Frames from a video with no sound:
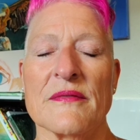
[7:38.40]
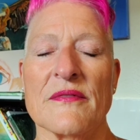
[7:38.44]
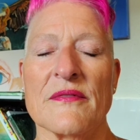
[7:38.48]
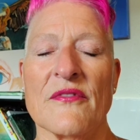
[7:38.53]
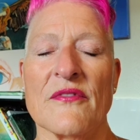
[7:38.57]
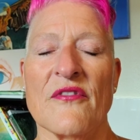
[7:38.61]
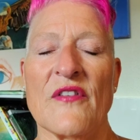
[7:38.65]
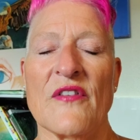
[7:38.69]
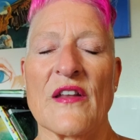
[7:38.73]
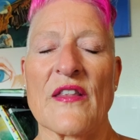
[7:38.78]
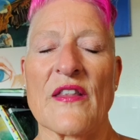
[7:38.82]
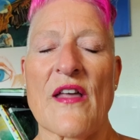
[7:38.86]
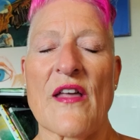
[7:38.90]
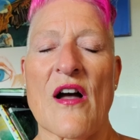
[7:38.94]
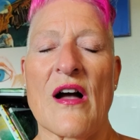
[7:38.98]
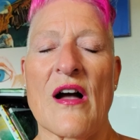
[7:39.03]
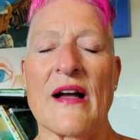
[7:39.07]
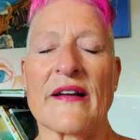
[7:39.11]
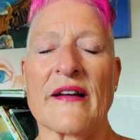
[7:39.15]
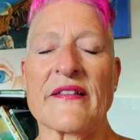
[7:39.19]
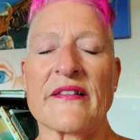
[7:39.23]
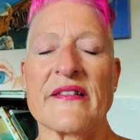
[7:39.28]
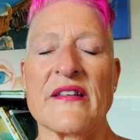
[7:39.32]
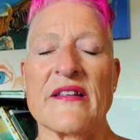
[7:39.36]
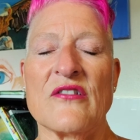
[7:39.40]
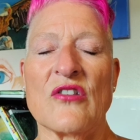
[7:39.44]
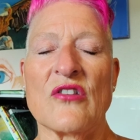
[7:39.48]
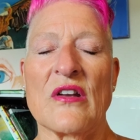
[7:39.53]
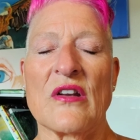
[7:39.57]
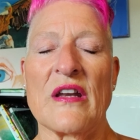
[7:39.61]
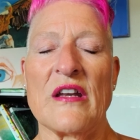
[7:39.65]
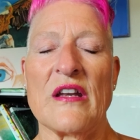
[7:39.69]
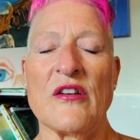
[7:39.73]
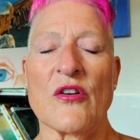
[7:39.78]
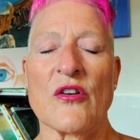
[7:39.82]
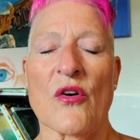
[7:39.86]
Feel the oxygen
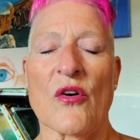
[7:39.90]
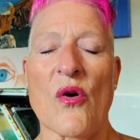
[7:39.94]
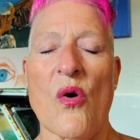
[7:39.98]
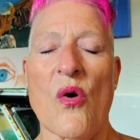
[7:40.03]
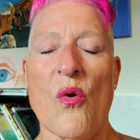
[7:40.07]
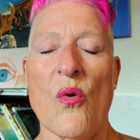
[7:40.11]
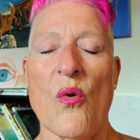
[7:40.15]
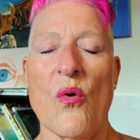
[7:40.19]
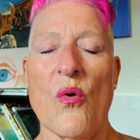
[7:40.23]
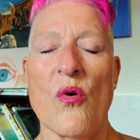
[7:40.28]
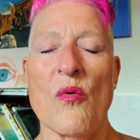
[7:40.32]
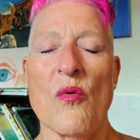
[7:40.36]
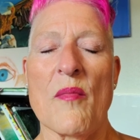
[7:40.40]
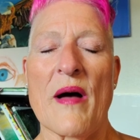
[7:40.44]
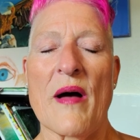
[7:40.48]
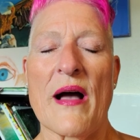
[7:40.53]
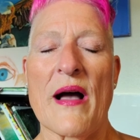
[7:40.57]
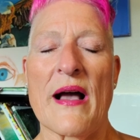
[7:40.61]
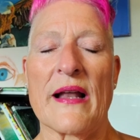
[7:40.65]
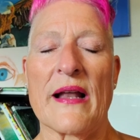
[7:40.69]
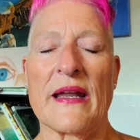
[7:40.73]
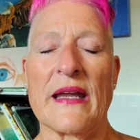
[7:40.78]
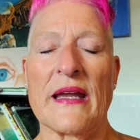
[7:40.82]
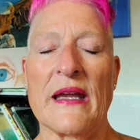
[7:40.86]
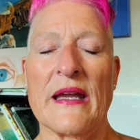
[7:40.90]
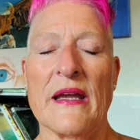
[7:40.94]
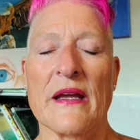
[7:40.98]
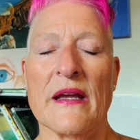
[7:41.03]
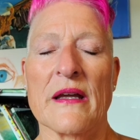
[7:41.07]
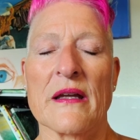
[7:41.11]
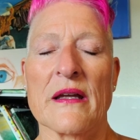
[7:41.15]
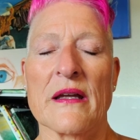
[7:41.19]
in your whole body.